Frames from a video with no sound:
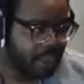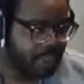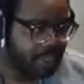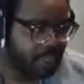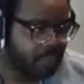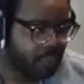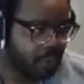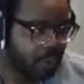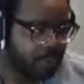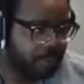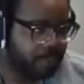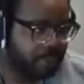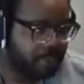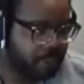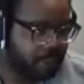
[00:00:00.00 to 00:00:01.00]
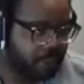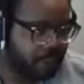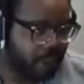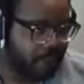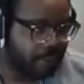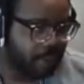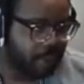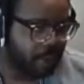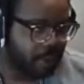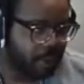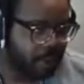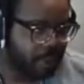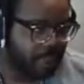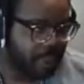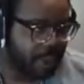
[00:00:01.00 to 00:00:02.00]
Death Warp with the Ramble
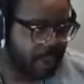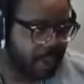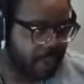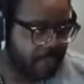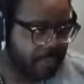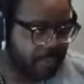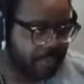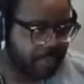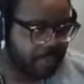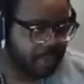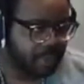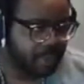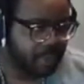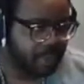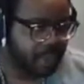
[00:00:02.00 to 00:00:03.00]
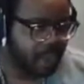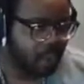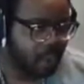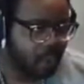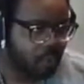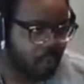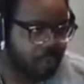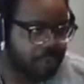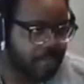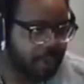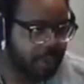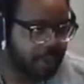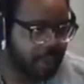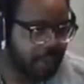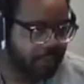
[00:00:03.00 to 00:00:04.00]
Barrel and get wrong warped
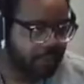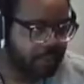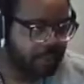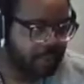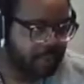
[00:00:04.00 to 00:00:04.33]
out of the level.